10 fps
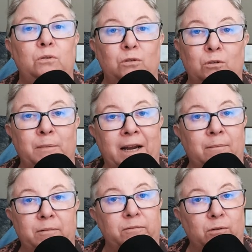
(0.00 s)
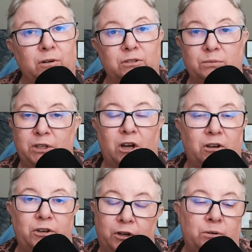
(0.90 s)
Google Map, of course, we
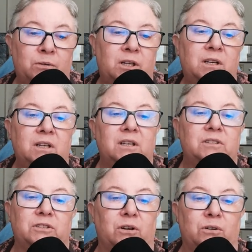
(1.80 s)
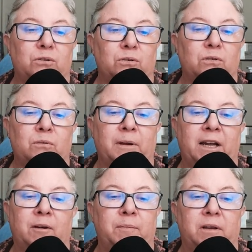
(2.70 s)
all know. So Google
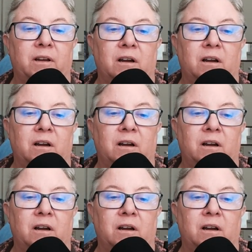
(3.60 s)
Map